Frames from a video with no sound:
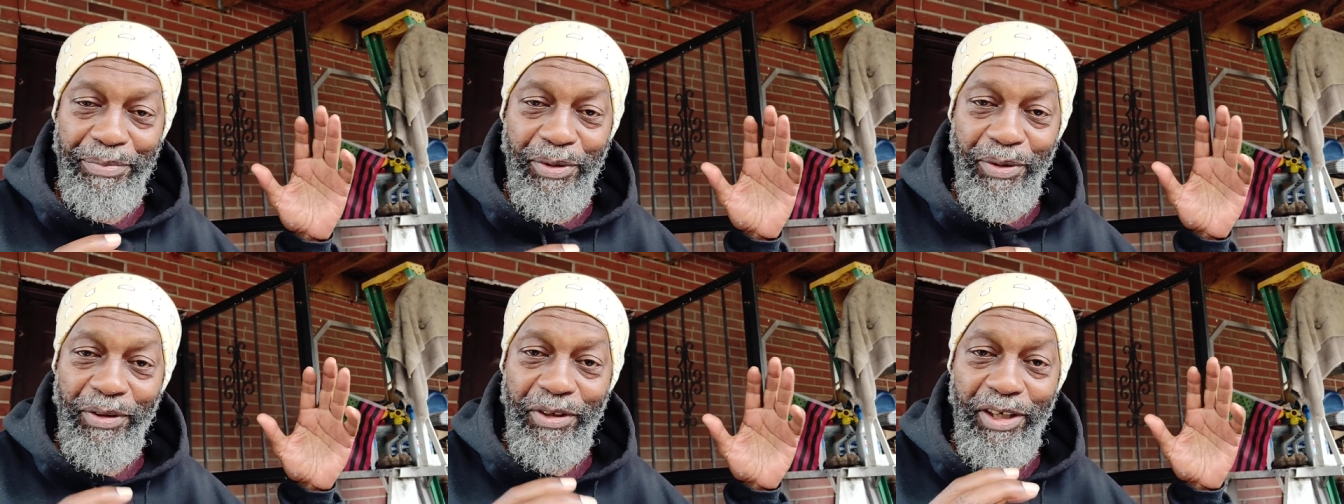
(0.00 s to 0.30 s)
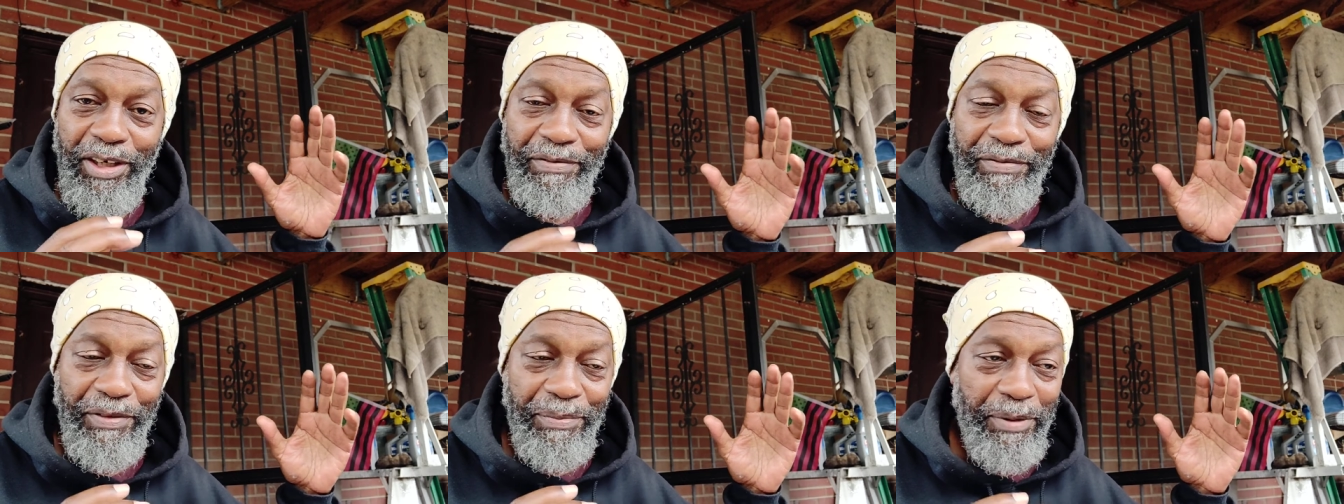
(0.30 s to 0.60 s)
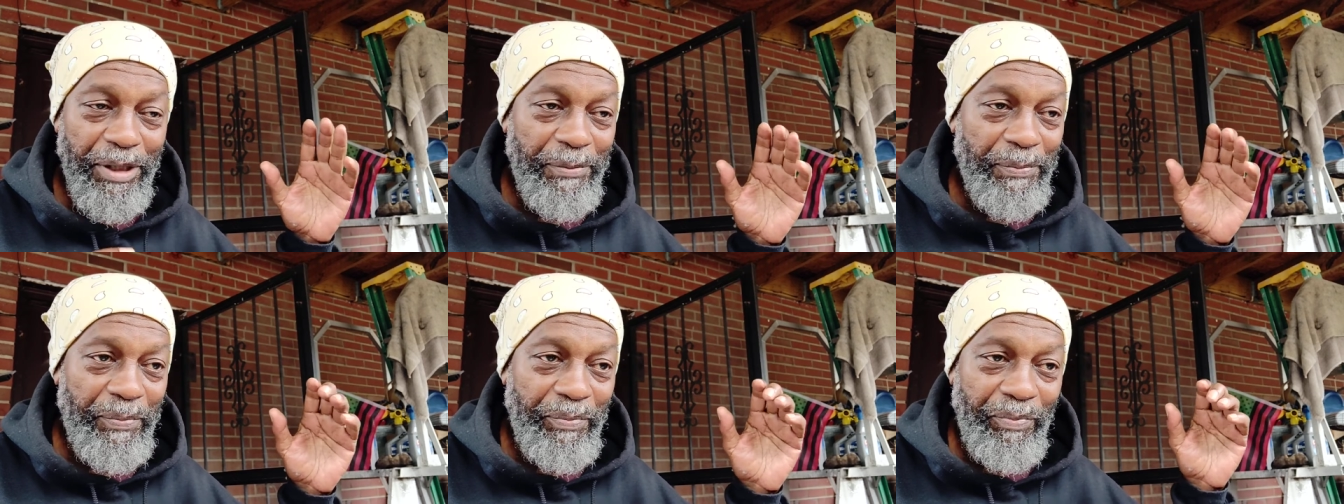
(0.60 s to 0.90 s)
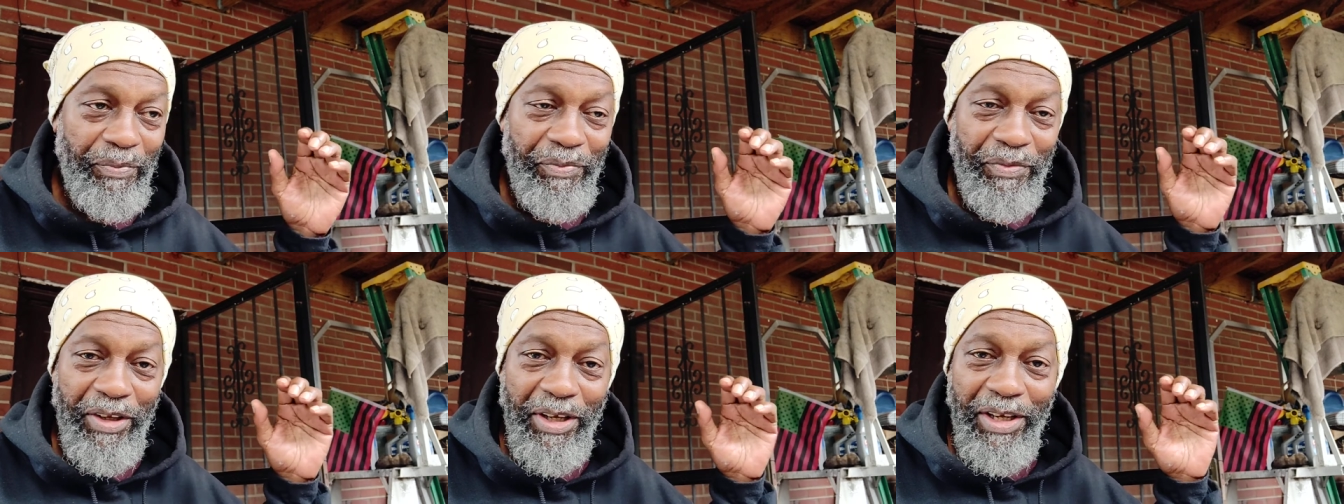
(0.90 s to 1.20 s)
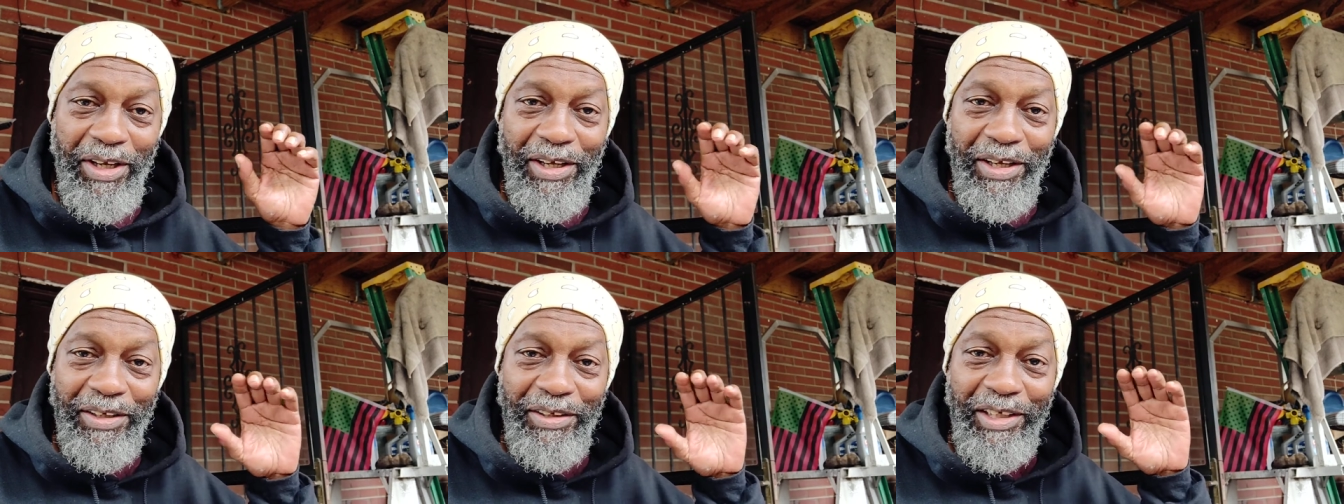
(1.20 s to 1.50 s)
pure love for me.
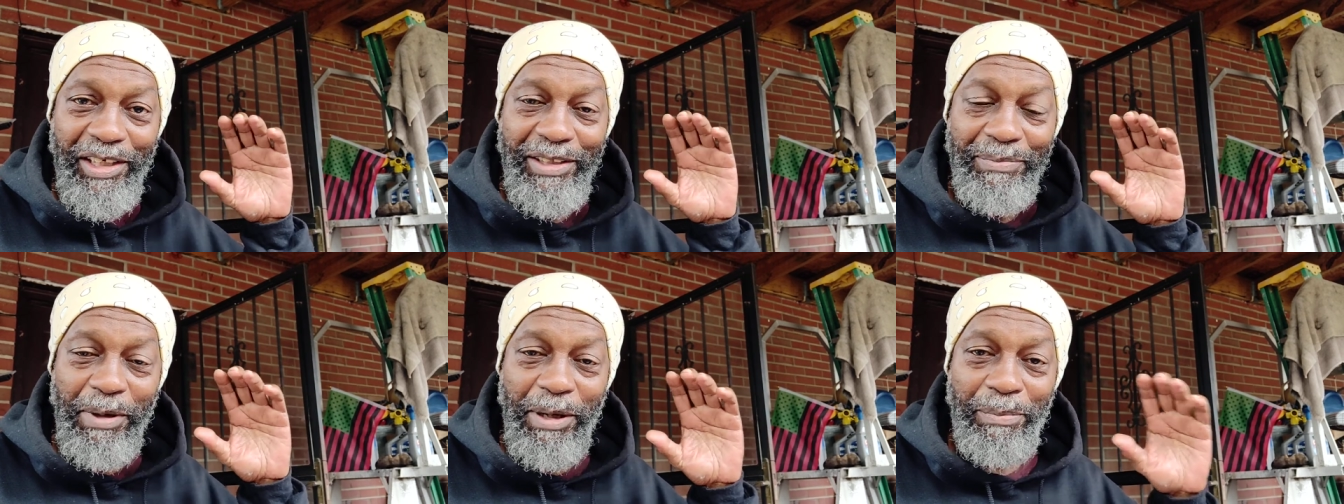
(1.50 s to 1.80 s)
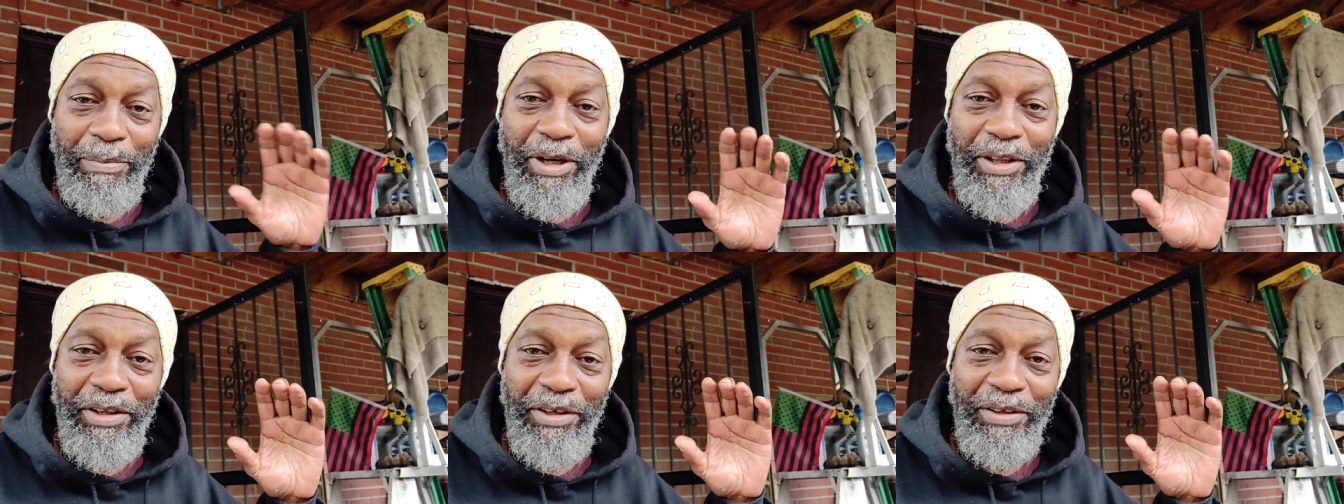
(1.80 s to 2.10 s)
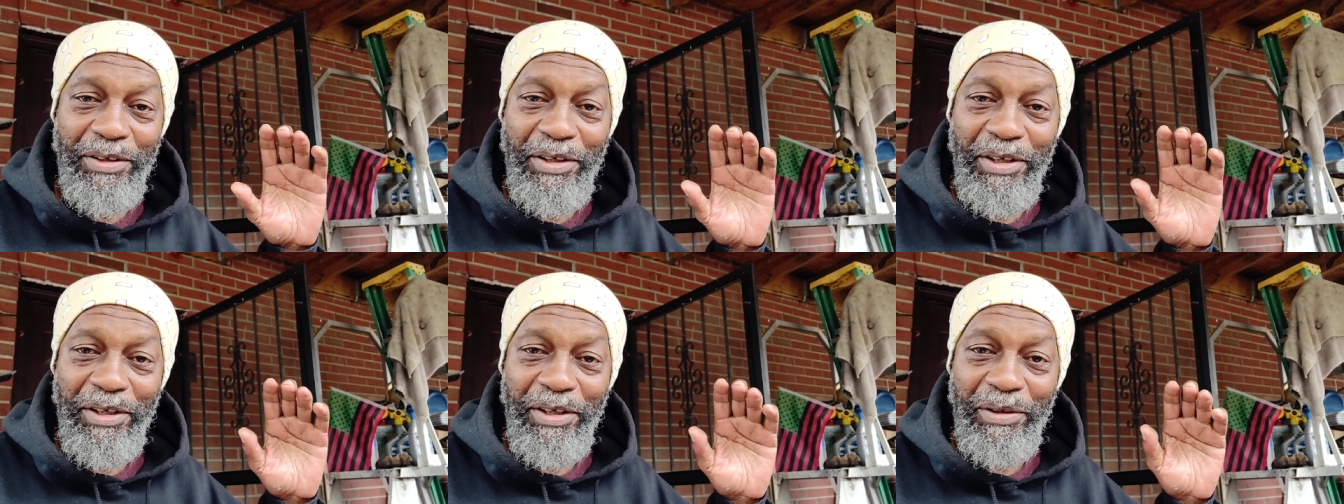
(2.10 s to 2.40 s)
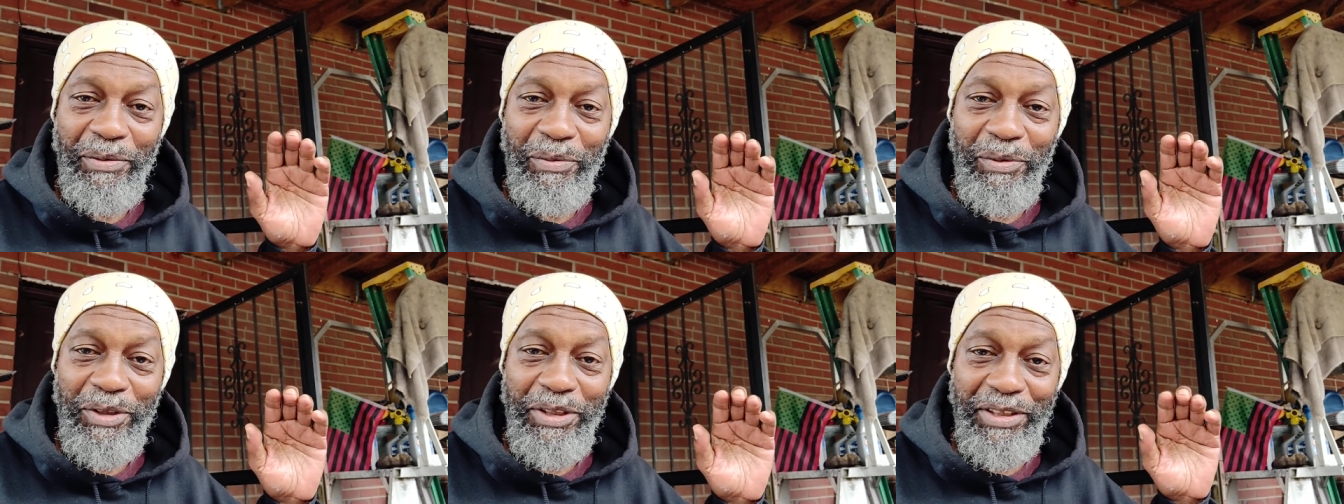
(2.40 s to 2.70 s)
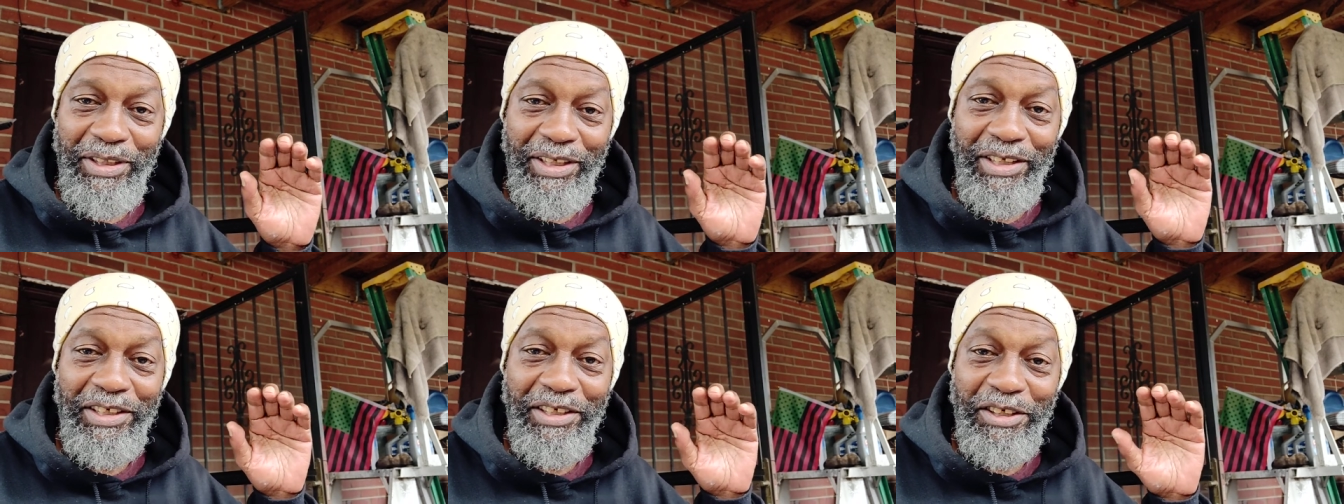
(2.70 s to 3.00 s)
There's my mother,
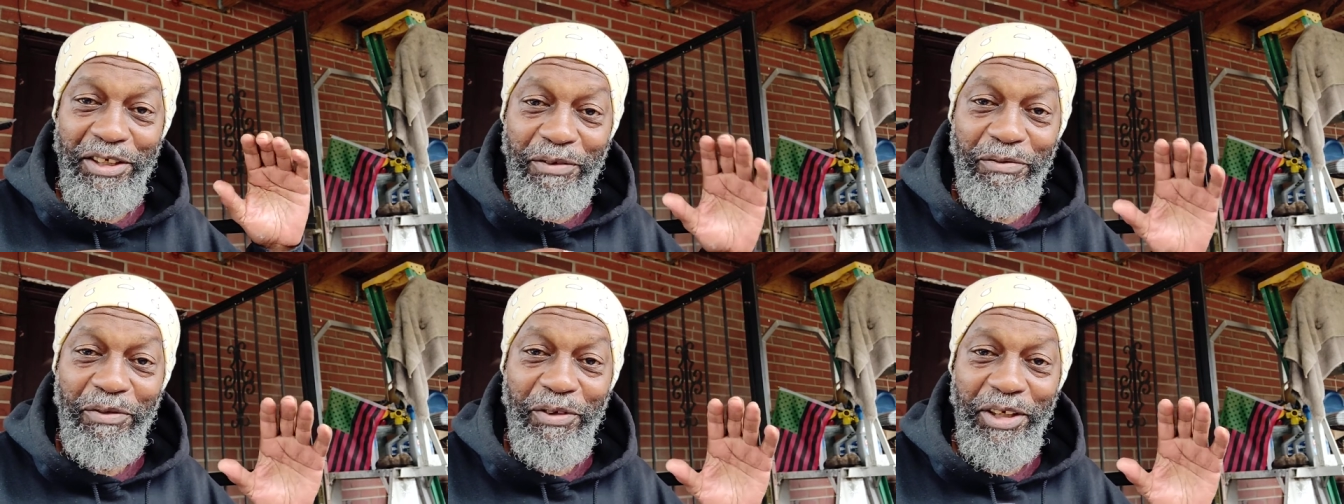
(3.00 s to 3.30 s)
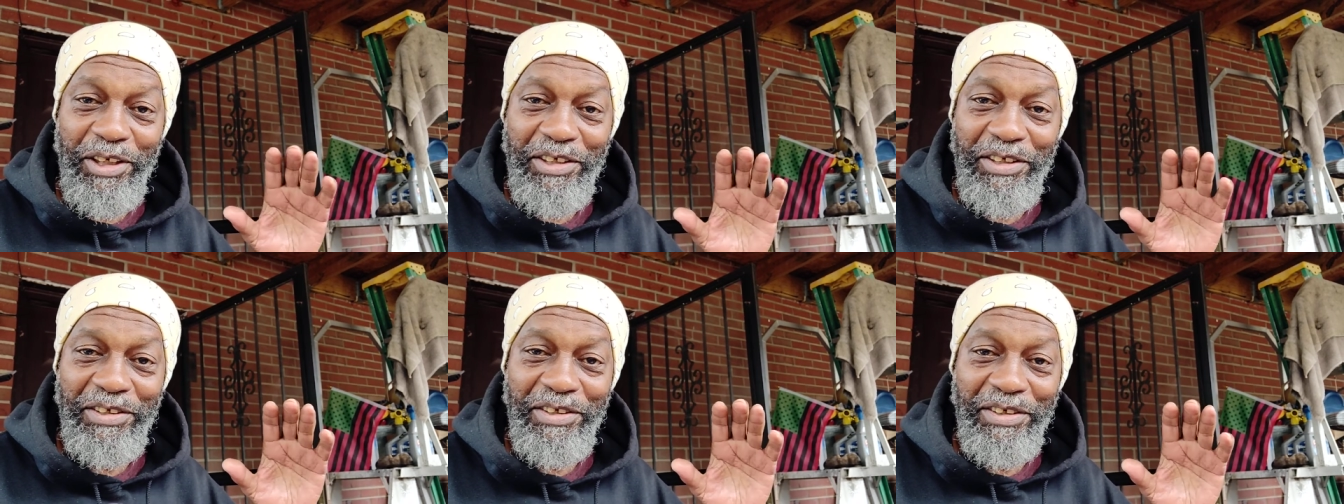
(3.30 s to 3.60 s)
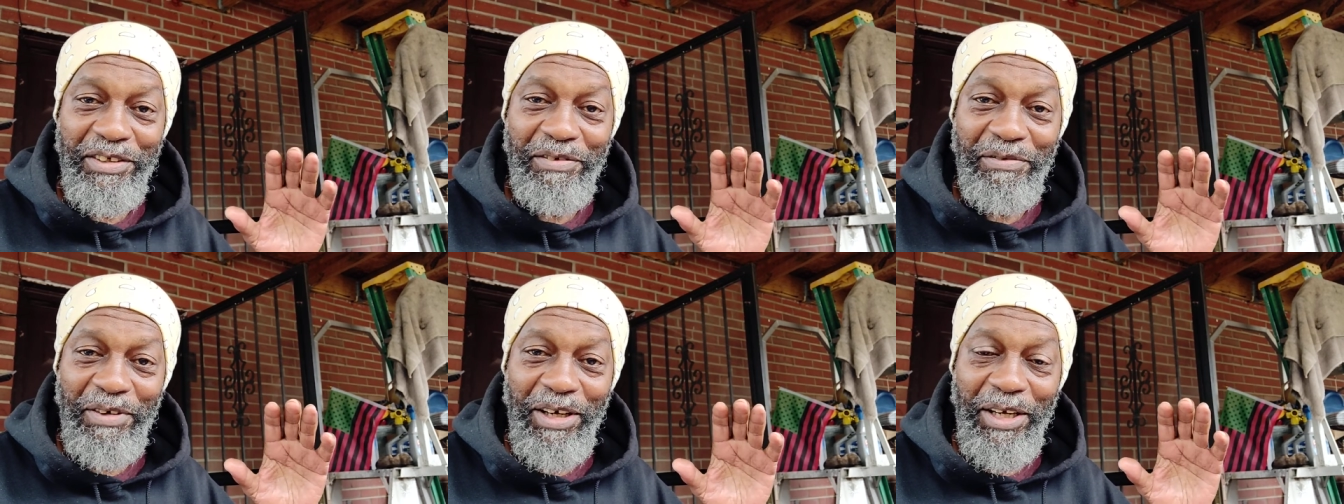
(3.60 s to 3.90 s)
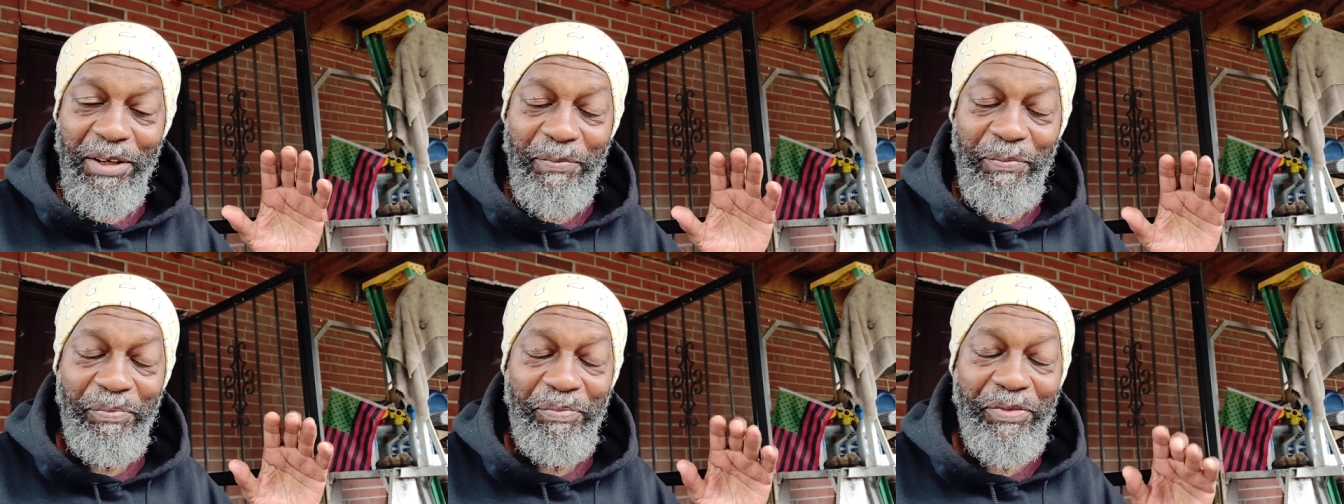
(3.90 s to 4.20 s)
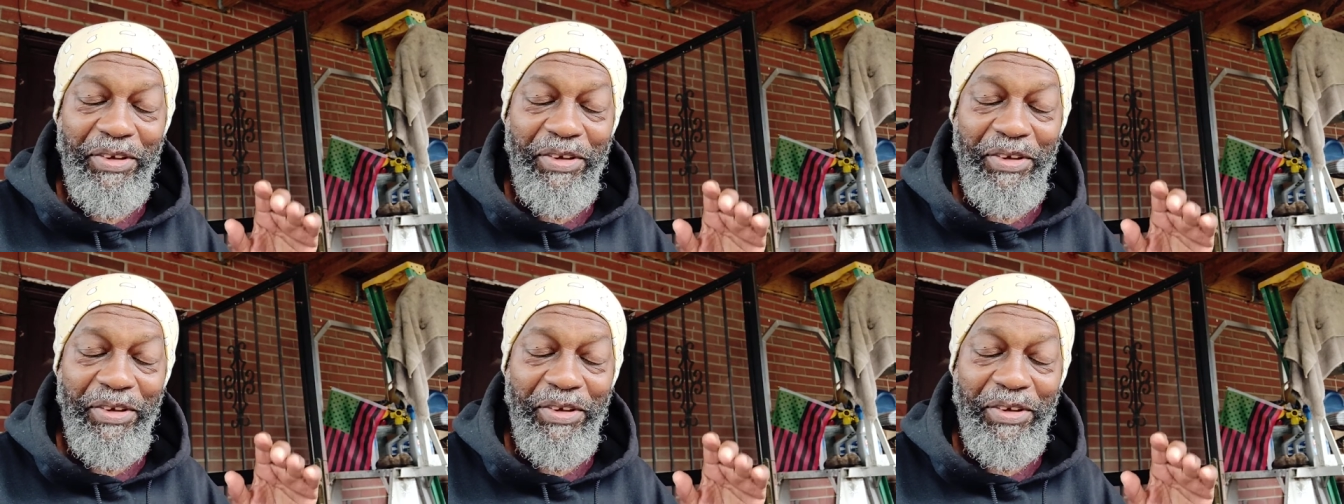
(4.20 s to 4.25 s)
was indifference, right?